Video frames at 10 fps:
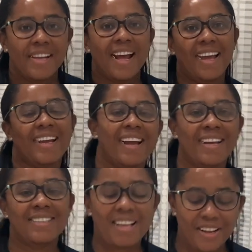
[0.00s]
Hi
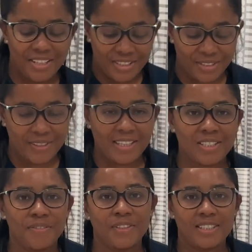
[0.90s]
guys, how you doing? So
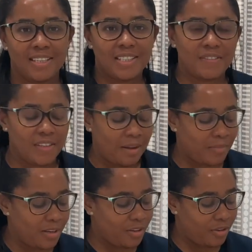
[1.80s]
for today's video, I'm
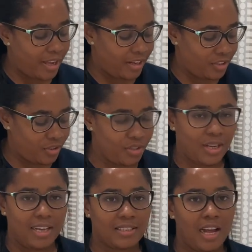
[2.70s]
gonna go ahead and show you
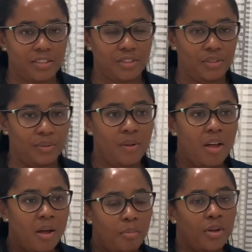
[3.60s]
guys how to
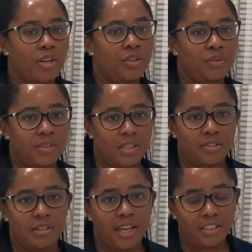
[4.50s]
put a new
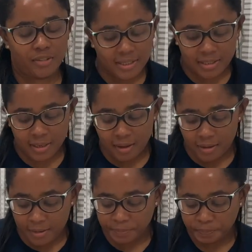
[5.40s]
central line dressing
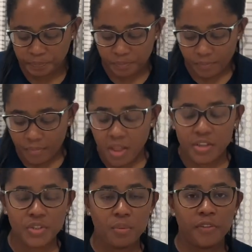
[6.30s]
on.
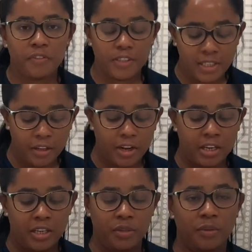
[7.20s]
So the first thing you're
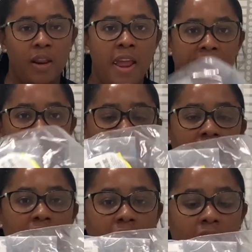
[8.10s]
gonna
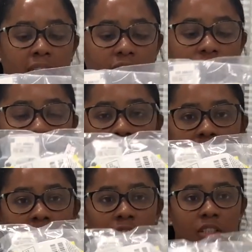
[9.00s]
need is you're going
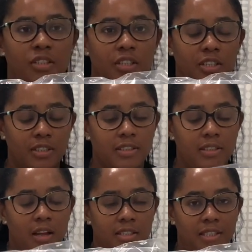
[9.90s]
to need your
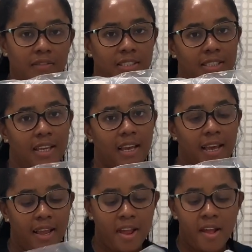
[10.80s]
CVC
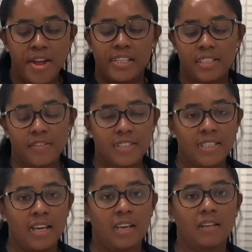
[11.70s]
kit. CVC
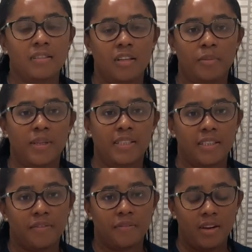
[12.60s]
kit looks a little bit
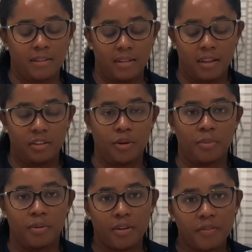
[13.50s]
different than your
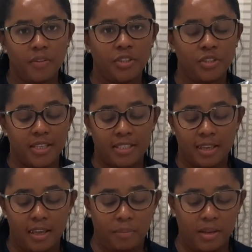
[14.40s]
peripheral dressing
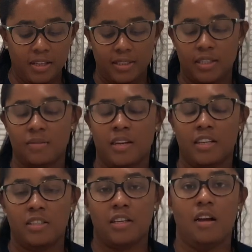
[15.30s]
kit because this one
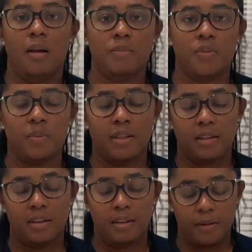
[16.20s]
actually comes with
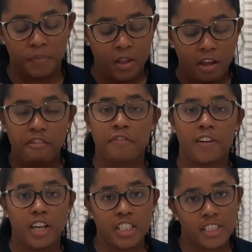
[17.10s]
a
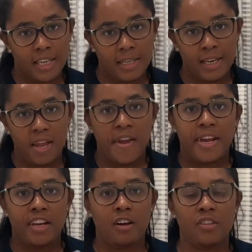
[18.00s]
flush in it,
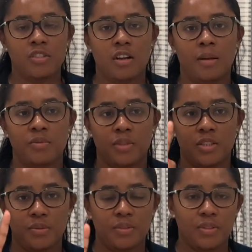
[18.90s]
and it also comes with
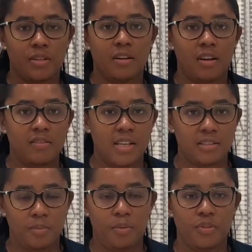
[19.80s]
2 sterile gloves as
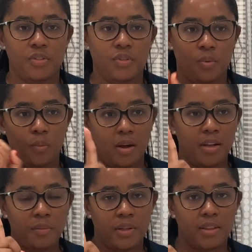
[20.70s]
opposed to
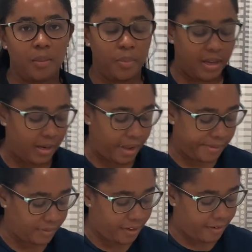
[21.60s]
1 with the PICC line.
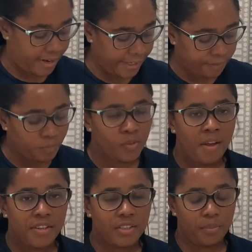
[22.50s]
All right,
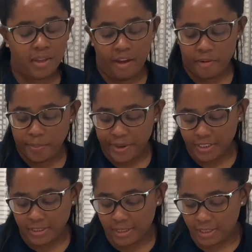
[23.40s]
so we have our
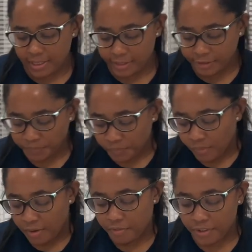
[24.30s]
patient here.
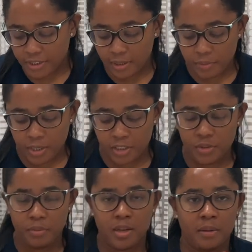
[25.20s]
First thing that we're gonna do,
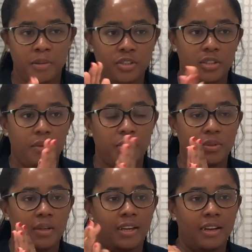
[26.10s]
we're gonna make sure that we do
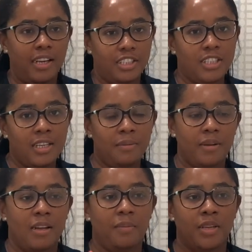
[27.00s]
hand hygiene. We're
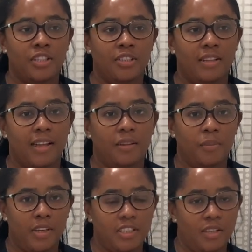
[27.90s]
gonna make sure that the
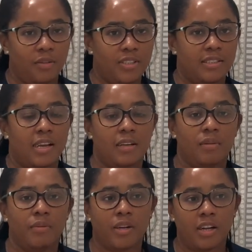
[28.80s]
patient knows exactly what
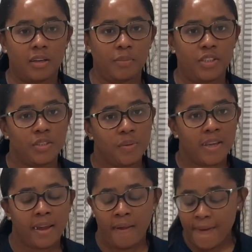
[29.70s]
we're gonna be
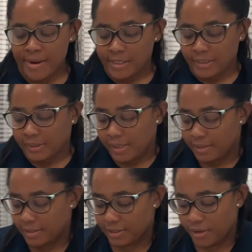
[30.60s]
doing.
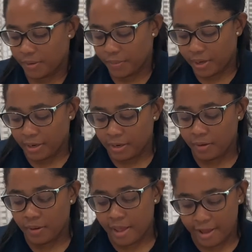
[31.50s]
So we're gonna go
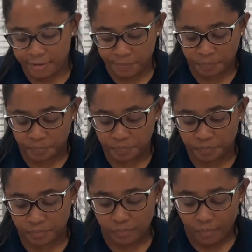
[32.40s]
ahead
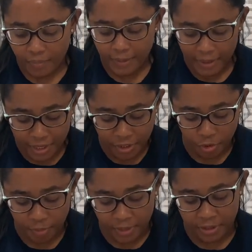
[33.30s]
and
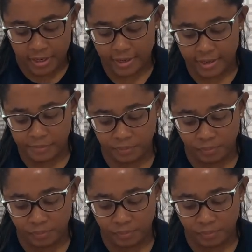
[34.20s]
open our kit.